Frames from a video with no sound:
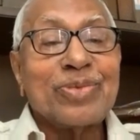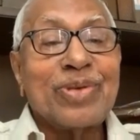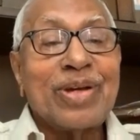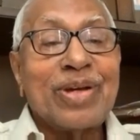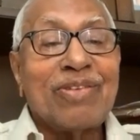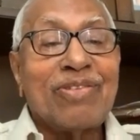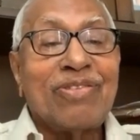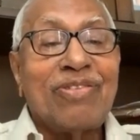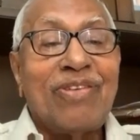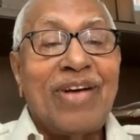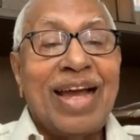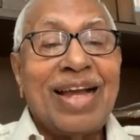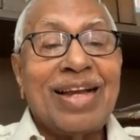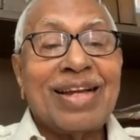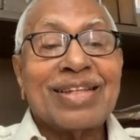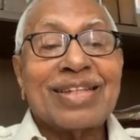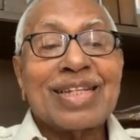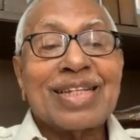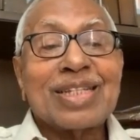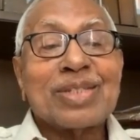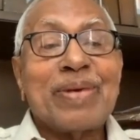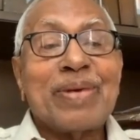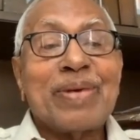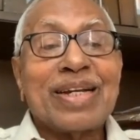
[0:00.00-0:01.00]
we have filed
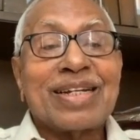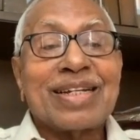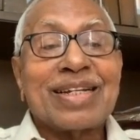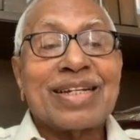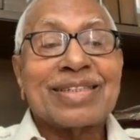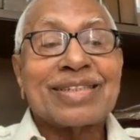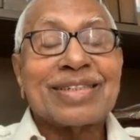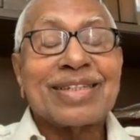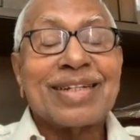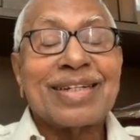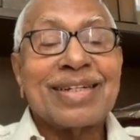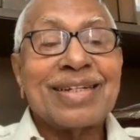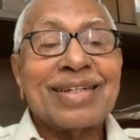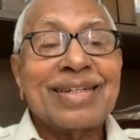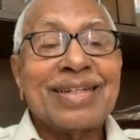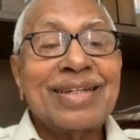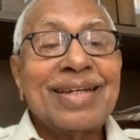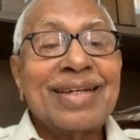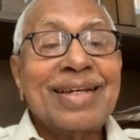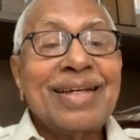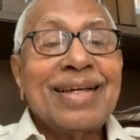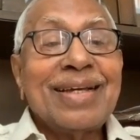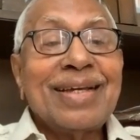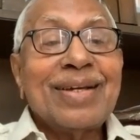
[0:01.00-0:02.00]
this petition,
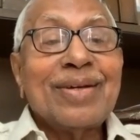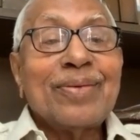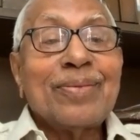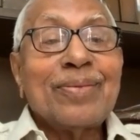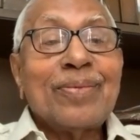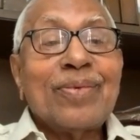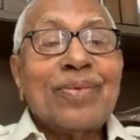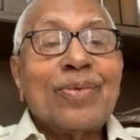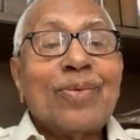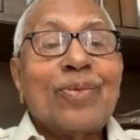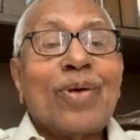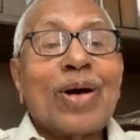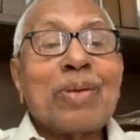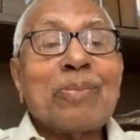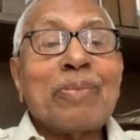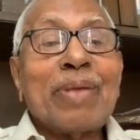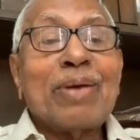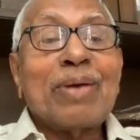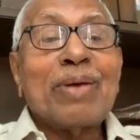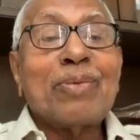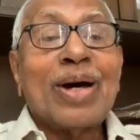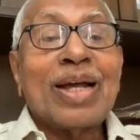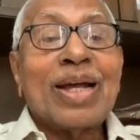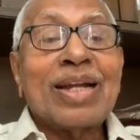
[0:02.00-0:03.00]
one
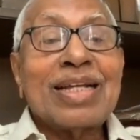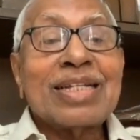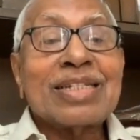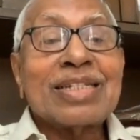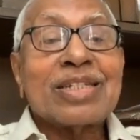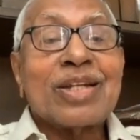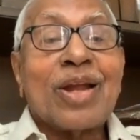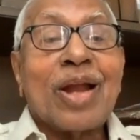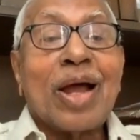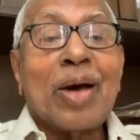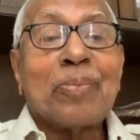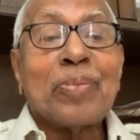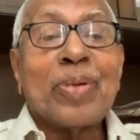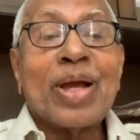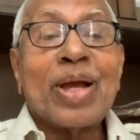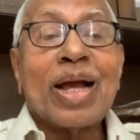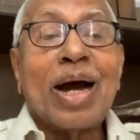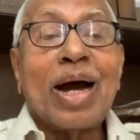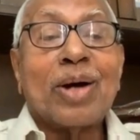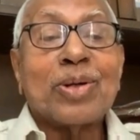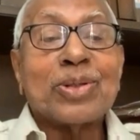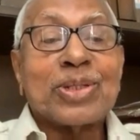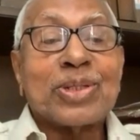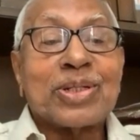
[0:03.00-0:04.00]
by one is dropping
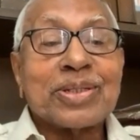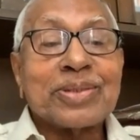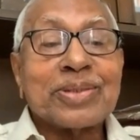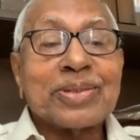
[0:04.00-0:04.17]
out.